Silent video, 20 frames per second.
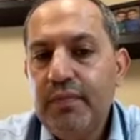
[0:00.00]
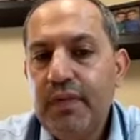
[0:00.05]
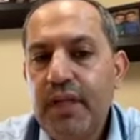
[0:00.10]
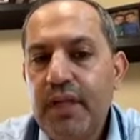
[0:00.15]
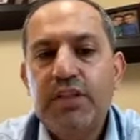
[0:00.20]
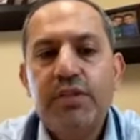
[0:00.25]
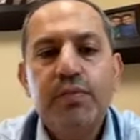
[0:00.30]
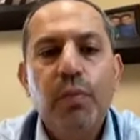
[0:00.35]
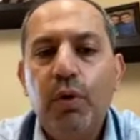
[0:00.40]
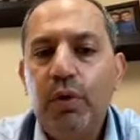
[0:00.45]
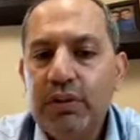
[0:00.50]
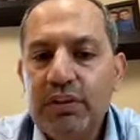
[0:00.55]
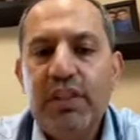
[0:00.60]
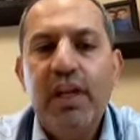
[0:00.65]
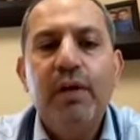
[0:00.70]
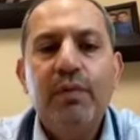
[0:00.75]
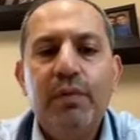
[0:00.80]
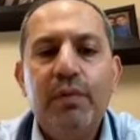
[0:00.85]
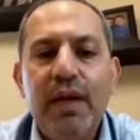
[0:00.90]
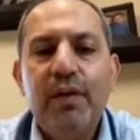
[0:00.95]
A small
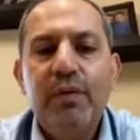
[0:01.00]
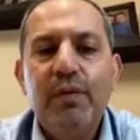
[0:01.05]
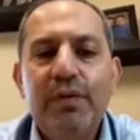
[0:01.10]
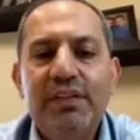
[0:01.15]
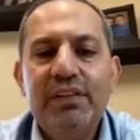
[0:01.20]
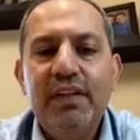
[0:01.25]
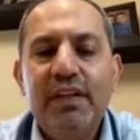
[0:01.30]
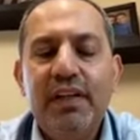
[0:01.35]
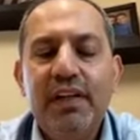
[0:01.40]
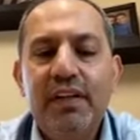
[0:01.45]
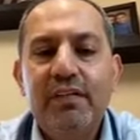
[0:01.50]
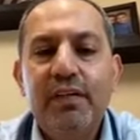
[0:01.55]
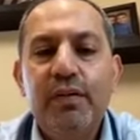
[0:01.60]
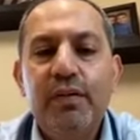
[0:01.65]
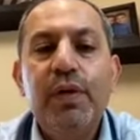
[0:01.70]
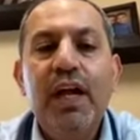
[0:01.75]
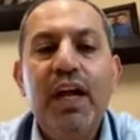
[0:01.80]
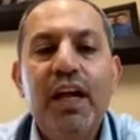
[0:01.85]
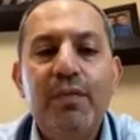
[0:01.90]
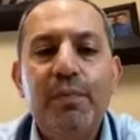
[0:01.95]
town like Winter Haven,
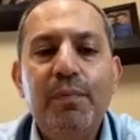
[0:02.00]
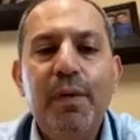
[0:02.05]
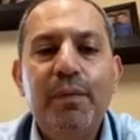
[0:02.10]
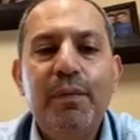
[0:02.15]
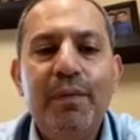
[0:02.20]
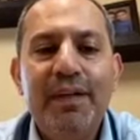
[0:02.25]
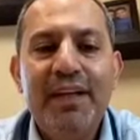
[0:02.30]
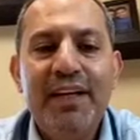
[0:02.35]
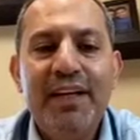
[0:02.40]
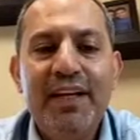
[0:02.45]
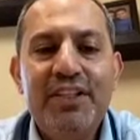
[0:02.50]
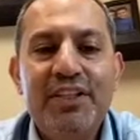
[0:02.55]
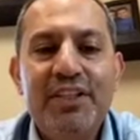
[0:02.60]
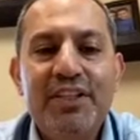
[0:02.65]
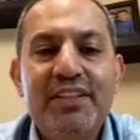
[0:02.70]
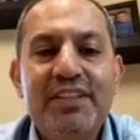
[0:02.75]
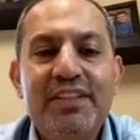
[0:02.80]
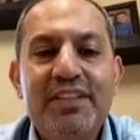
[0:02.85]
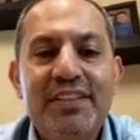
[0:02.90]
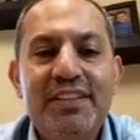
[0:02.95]
we had
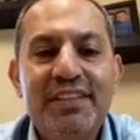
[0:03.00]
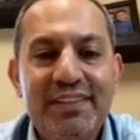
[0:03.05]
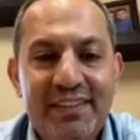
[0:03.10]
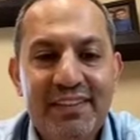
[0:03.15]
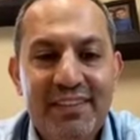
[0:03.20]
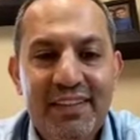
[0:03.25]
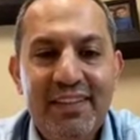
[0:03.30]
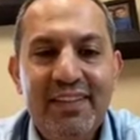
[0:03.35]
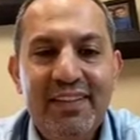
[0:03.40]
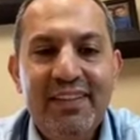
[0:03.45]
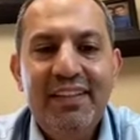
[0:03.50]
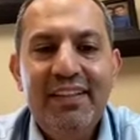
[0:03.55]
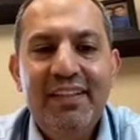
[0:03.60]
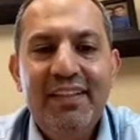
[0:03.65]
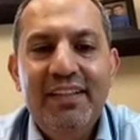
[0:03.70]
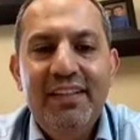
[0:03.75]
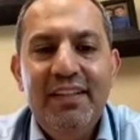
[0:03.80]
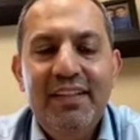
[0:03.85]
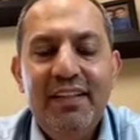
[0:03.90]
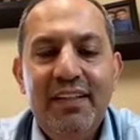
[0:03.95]
publications in
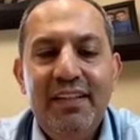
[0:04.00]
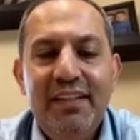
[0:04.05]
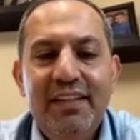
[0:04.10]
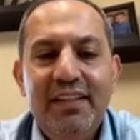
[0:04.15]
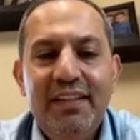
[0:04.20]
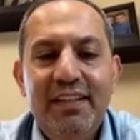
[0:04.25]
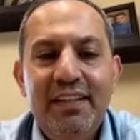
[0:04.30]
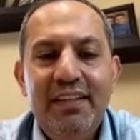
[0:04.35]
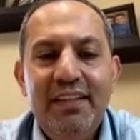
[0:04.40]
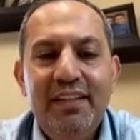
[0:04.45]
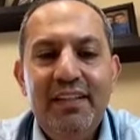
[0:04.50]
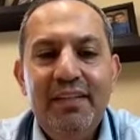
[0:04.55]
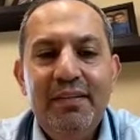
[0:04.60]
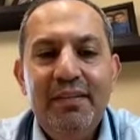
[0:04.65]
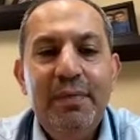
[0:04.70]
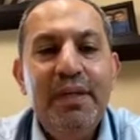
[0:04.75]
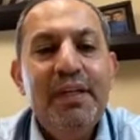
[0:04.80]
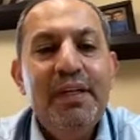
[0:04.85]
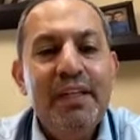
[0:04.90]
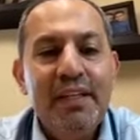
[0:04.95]

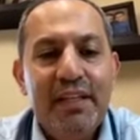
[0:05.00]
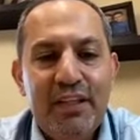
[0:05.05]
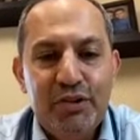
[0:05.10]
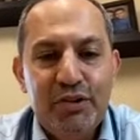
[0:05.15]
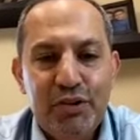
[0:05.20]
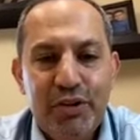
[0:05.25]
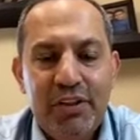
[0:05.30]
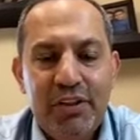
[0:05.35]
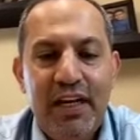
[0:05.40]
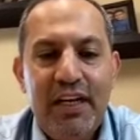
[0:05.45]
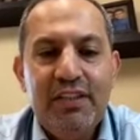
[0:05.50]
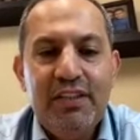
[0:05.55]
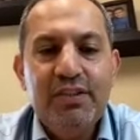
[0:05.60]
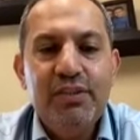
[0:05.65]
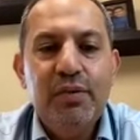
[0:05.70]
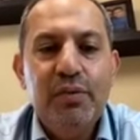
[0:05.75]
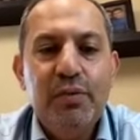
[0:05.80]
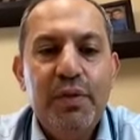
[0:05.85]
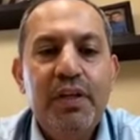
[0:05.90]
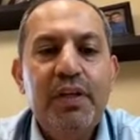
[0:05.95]
medical journals.
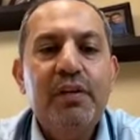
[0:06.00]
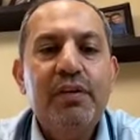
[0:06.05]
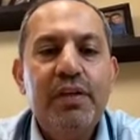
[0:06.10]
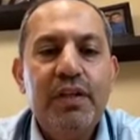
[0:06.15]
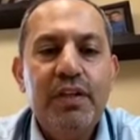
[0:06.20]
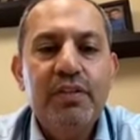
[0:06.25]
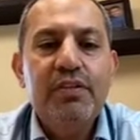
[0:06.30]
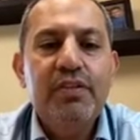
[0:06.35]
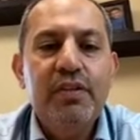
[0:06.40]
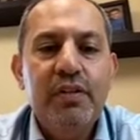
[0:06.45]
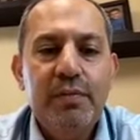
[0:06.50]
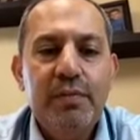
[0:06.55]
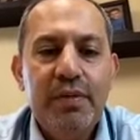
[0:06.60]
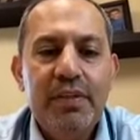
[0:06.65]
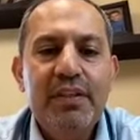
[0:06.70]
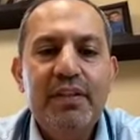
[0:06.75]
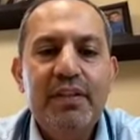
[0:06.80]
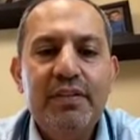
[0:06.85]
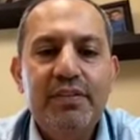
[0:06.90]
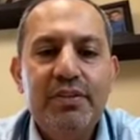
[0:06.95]
So we are
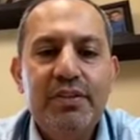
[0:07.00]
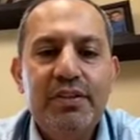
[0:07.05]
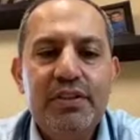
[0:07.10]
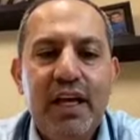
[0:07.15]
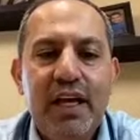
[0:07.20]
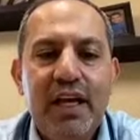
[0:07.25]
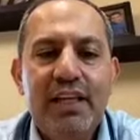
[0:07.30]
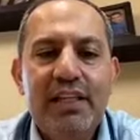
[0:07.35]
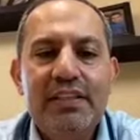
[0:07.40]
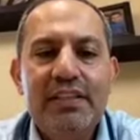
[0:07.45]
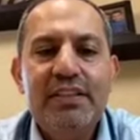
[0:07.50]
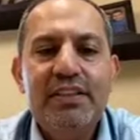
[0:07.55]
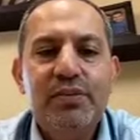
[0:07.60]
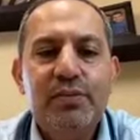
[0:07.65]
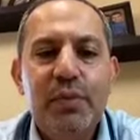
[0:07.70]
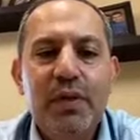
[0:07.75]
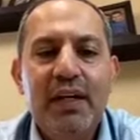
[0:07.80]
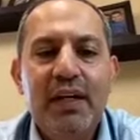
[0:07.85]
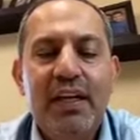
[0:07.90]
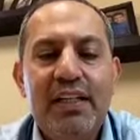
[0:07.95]
contributing to science as
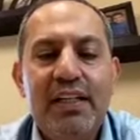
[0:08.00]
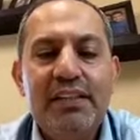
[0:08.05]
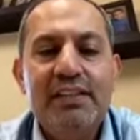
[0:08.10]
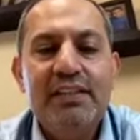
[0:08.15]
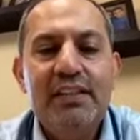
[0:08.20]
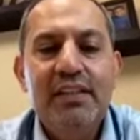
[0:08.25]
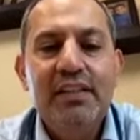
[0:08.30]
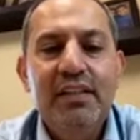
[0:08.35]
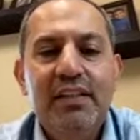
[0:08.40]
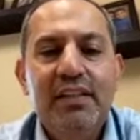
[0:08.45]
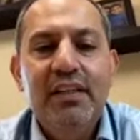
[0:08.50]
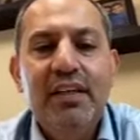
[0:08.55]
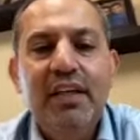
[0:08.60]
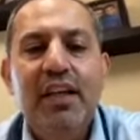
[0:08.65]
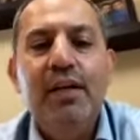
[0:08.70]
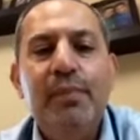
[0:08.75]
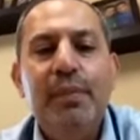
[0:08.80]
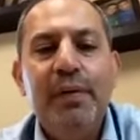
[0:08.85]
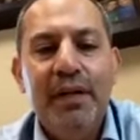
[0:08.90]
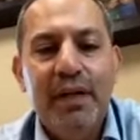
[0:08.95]
well as
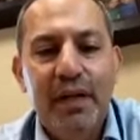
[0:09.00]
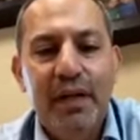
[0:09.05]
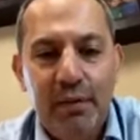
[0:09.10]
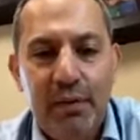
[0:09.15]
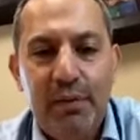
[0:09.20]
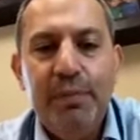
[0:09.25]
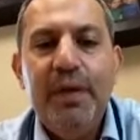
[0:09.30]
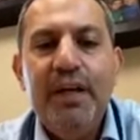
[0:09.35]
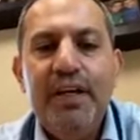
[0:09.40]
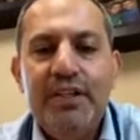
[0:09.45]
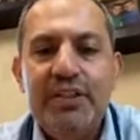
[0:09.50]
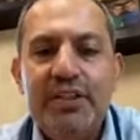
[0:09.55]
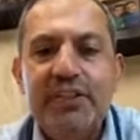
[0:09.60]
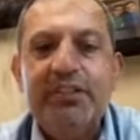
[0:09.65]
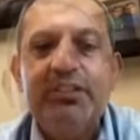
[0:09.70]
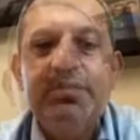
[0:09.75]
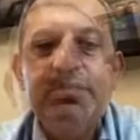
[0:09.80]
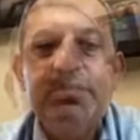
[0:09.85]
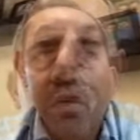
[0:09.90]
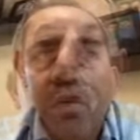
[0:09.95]
helping our patients.
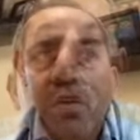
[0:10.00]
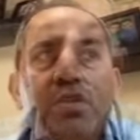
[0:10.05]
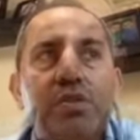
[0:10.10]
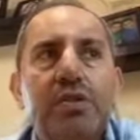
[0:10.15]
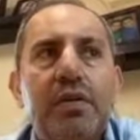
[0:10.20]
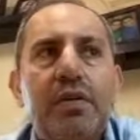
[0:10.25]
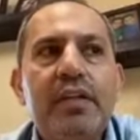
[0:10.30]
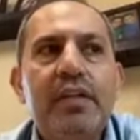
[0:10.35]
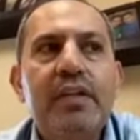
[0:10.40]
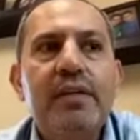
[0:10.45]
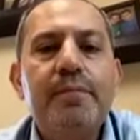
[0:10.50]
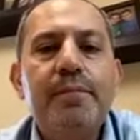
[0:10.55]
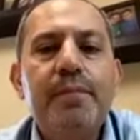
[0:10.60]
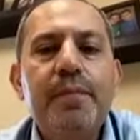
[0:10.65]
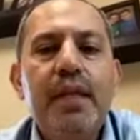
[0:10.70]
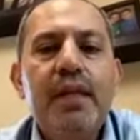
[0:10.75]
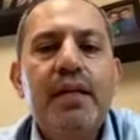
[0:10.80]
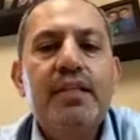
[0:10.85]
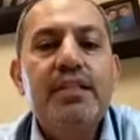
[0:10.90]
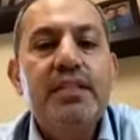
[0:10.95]
And also the
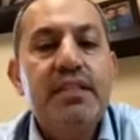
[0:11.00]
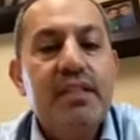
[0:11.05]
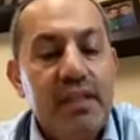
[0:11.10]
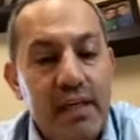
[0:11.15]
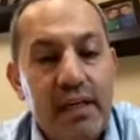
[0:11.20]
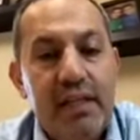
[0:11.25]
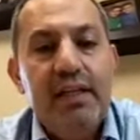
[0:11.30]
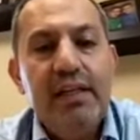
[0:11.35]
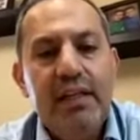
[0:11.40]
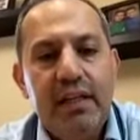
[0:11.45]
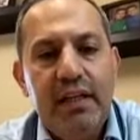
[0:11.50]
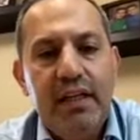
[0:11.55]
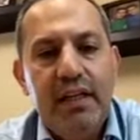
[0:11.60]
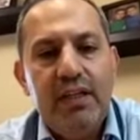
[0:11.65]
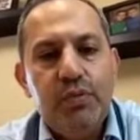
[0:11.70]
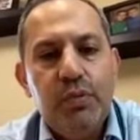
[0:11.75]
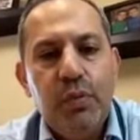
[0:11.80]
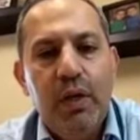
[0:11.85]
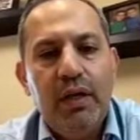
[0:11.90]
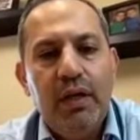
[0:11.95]
screening
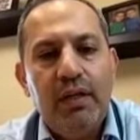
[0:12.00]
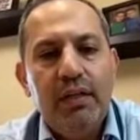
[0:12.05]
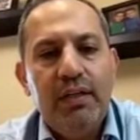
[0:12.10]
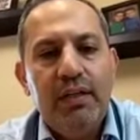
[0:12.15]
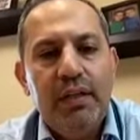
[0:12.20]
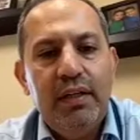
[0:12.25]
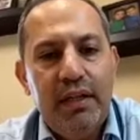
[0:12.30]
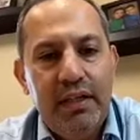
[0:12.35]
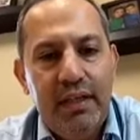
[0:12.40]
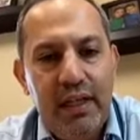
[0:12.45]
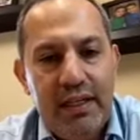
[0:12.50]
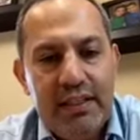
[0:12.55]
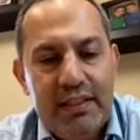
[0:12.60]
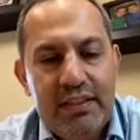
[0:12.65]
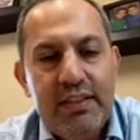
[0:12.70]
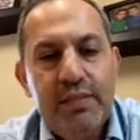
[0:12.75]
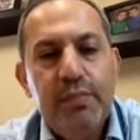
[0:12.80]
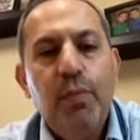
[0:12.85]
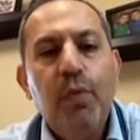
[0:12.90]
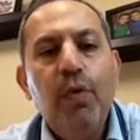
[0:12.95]
as well. Like I
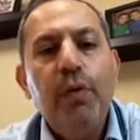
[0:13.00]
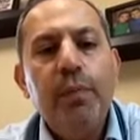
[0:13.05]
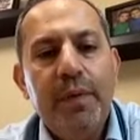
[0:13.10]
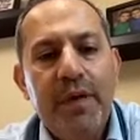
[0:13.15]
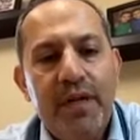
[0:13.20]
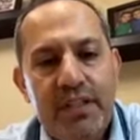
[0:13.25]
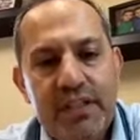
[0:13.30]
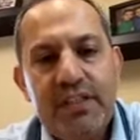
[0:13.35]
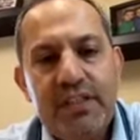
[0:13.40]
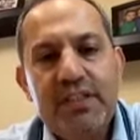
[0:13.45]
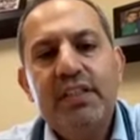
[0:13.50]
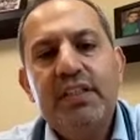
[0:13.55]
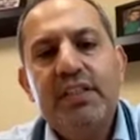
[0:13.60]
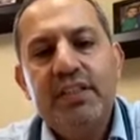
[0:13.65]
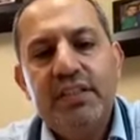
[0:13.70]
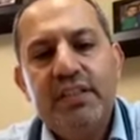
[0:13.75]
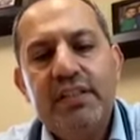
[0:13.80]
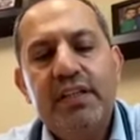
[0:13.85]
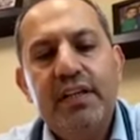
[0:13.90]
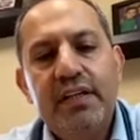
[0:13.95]
see more patients get
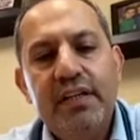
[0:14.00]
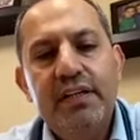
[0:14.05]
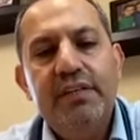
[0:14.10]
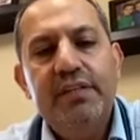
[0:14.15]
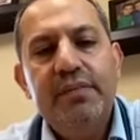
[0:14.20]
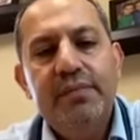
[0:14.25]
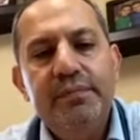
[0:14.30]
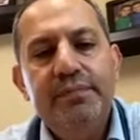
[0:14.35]
screened.